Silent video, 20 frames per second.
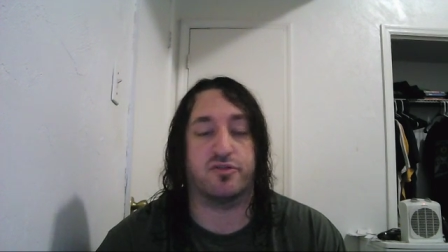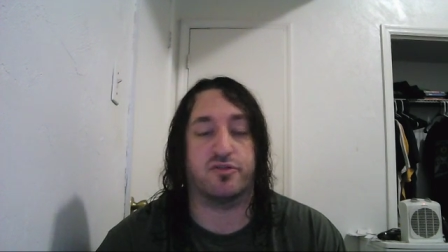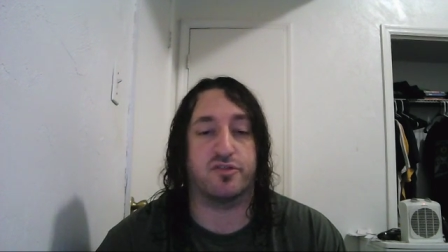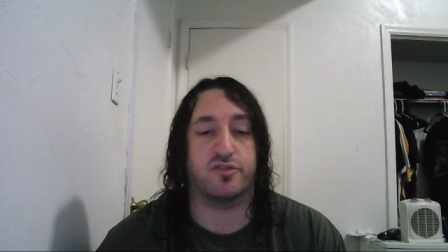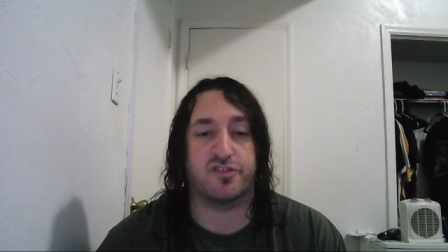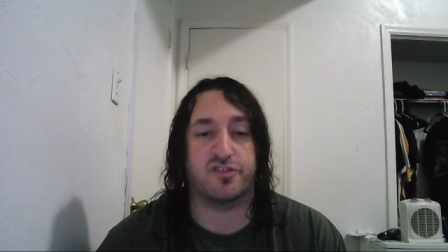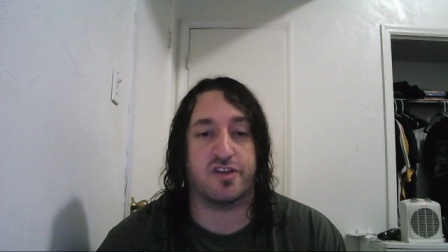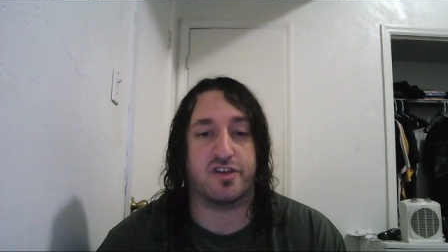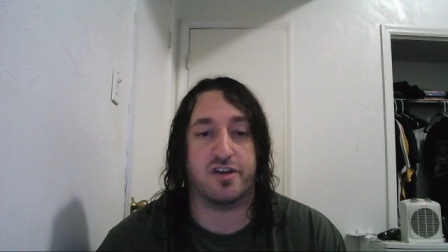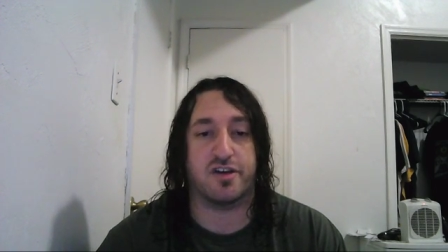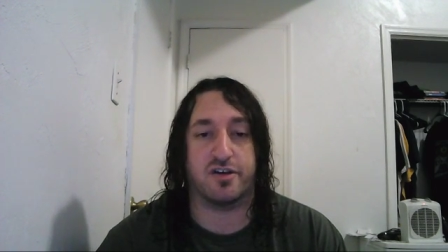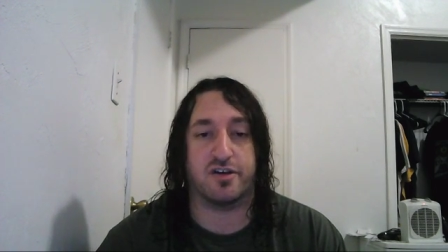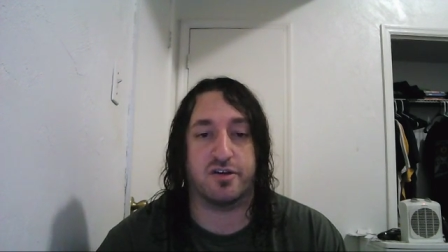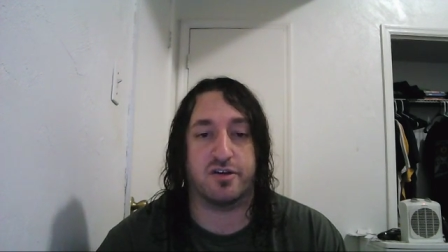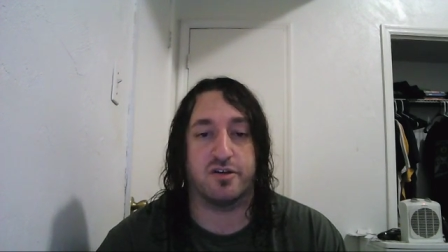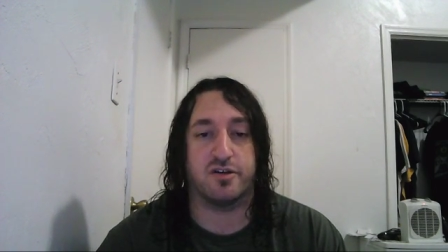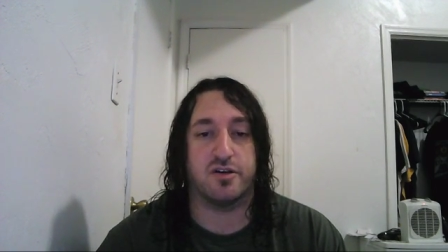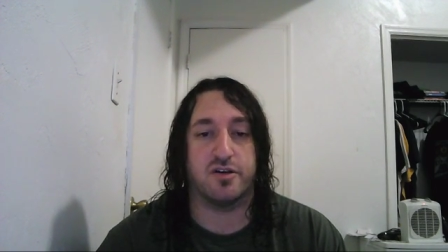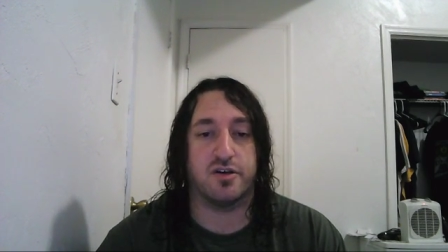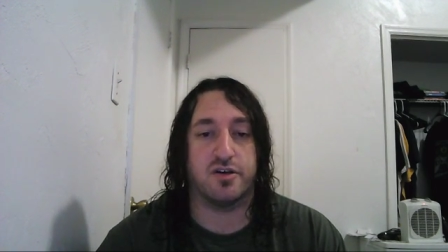stake
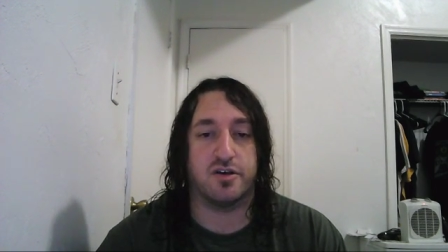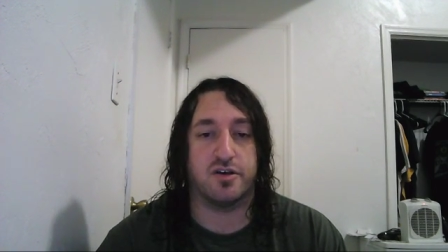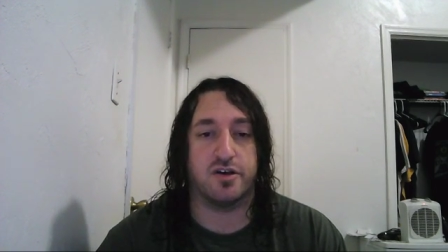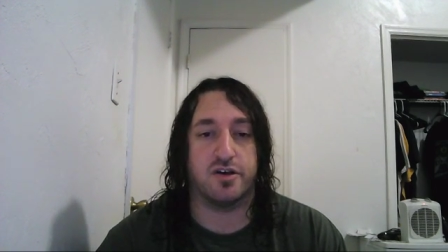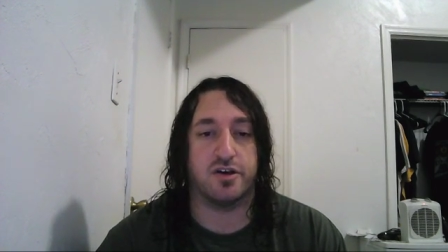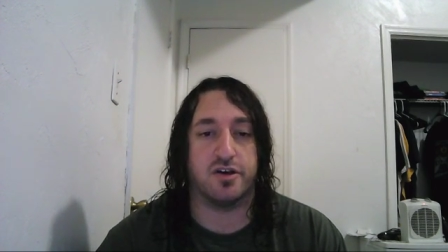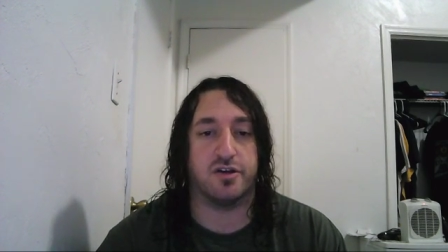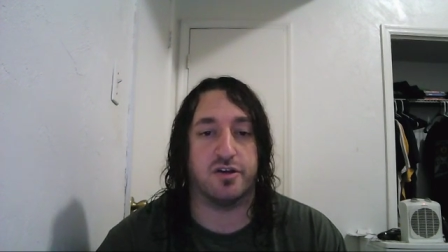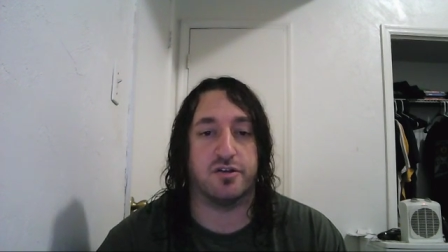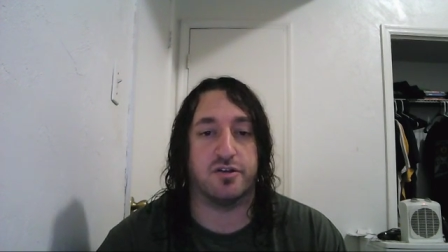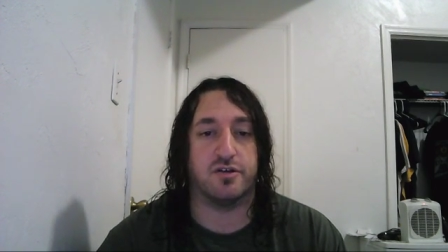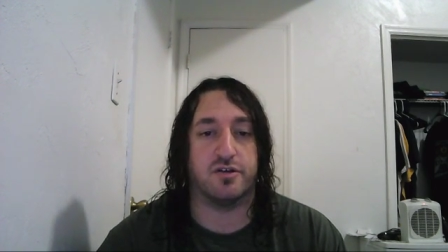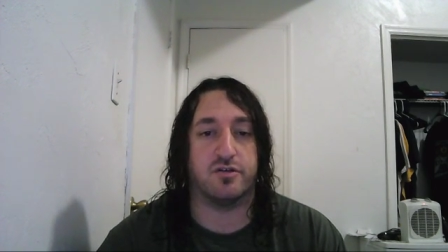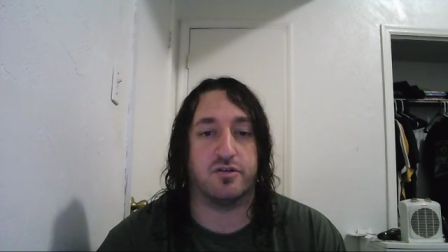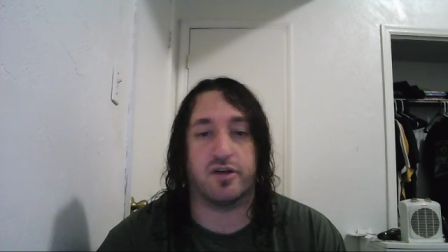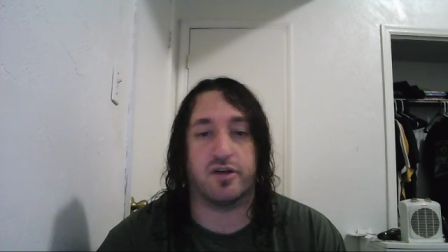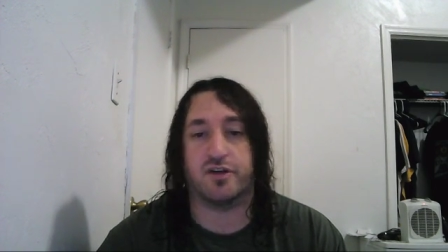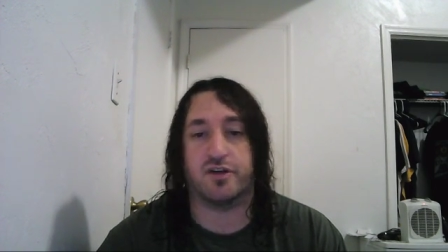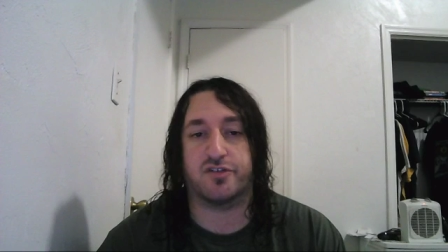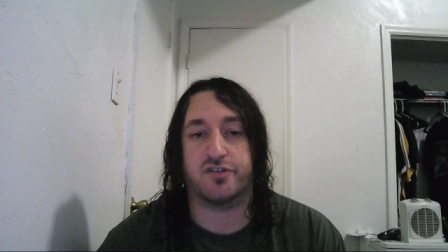in the
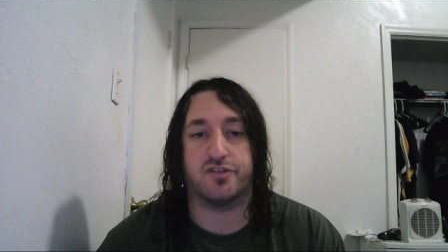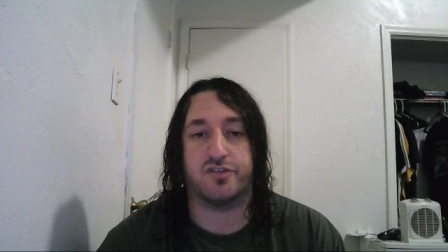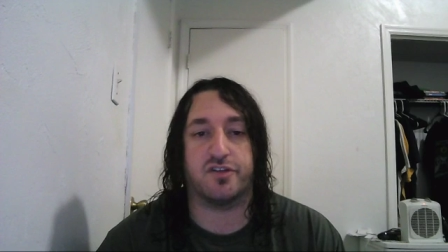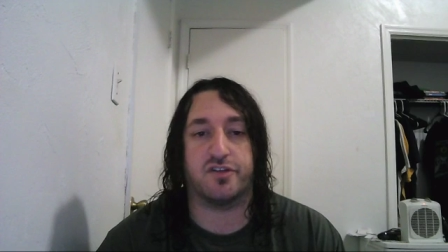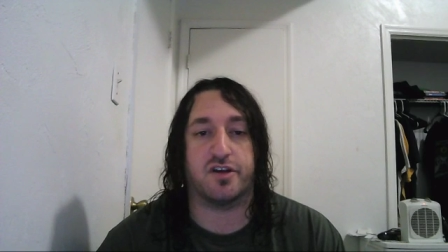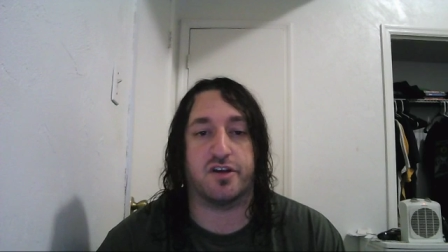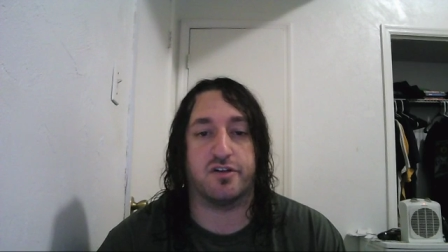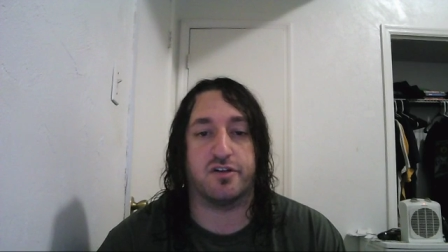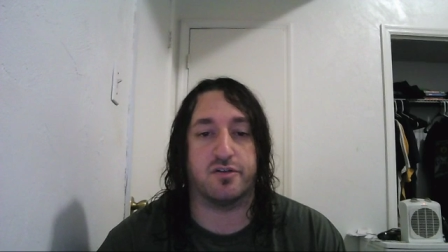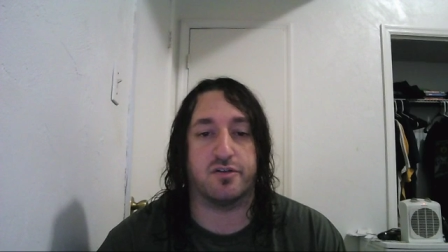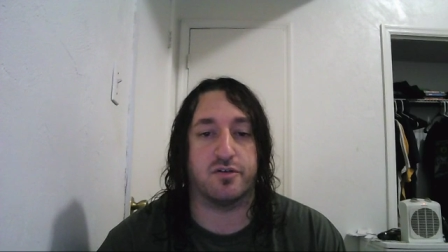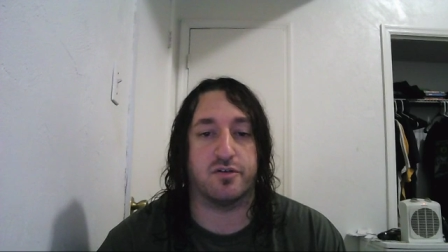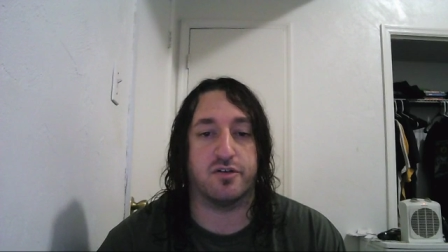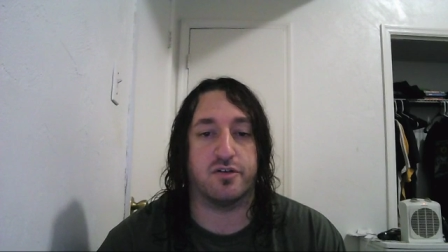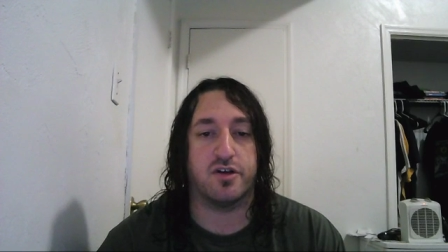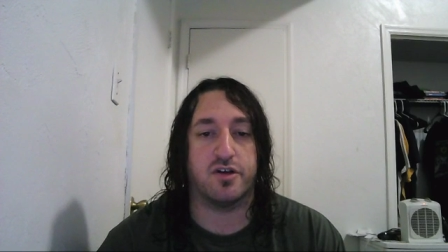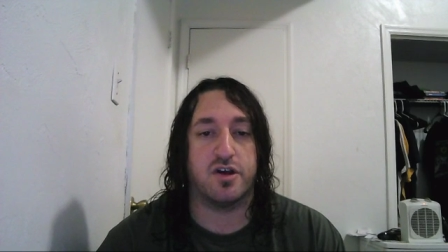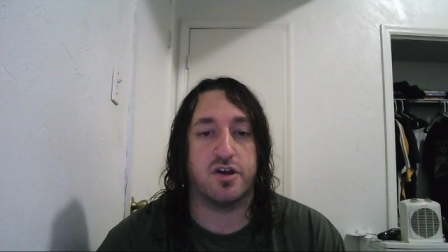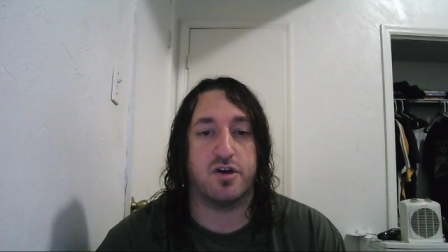losses that I endured,